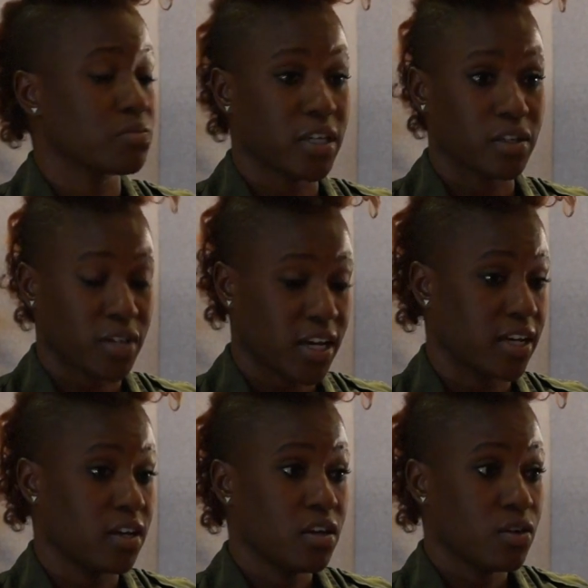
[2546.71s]
I'm like,
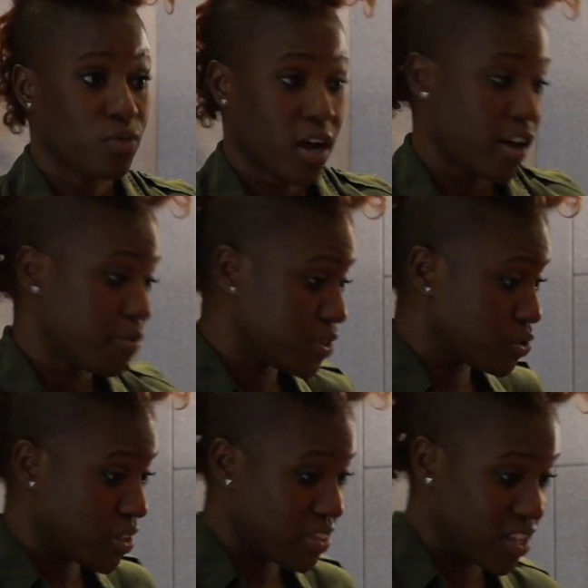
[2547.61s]
okay, right, I've been
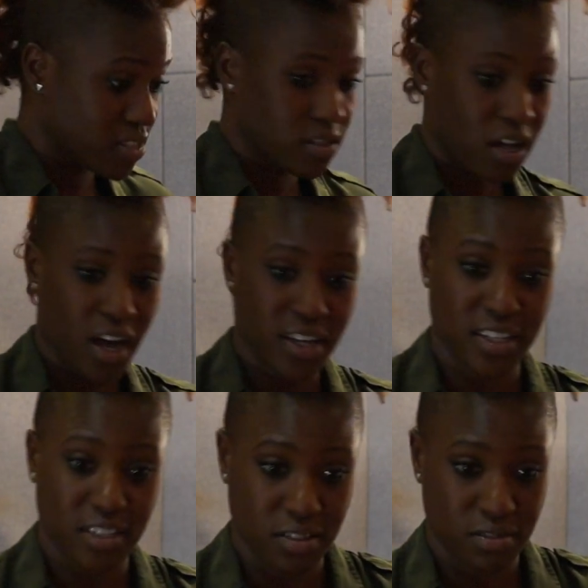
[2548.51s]
doing this. I
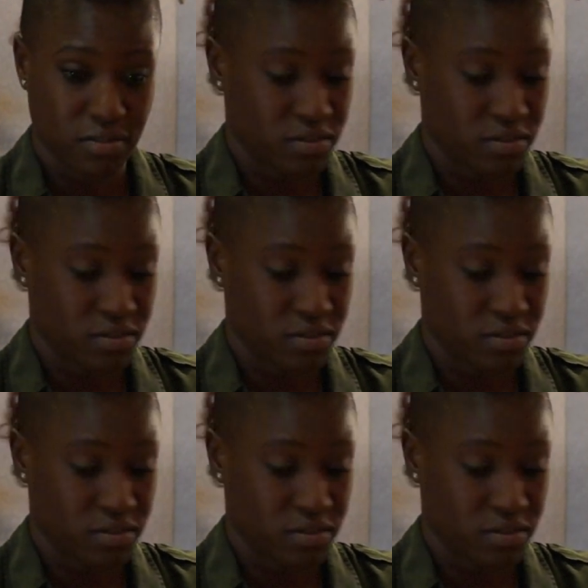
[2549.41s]
need to,